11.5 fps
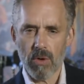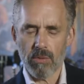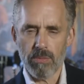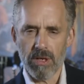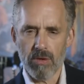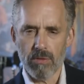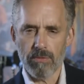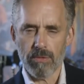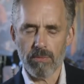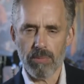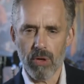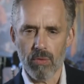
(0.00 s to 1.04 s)
what would be good for
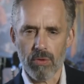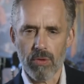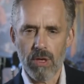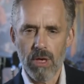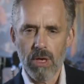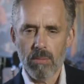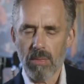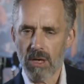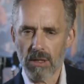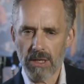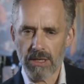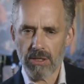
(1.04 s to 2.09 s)
both. I mean,
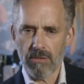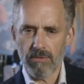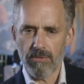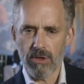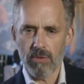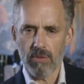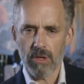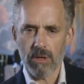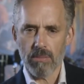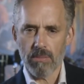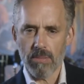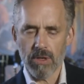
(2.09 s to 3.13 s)
unless you view
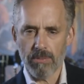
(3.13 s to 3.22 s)
the